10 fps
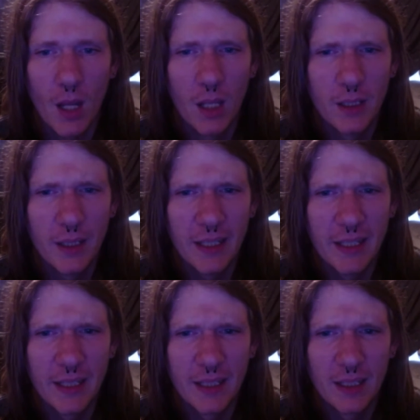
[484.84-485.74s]

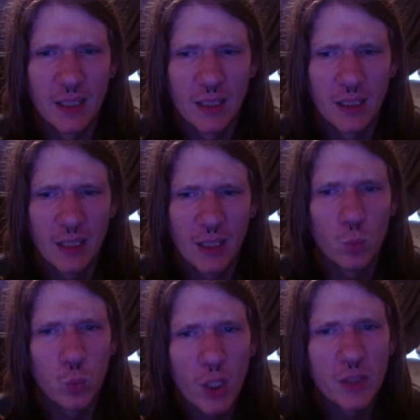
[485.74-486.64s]
it
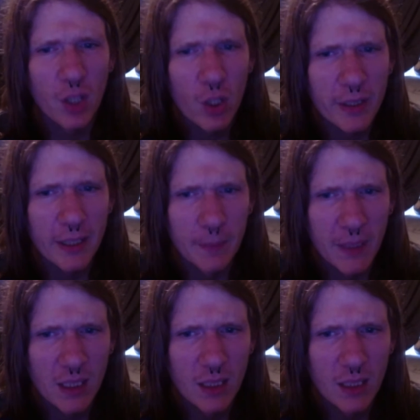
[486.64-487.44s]
was hurting me.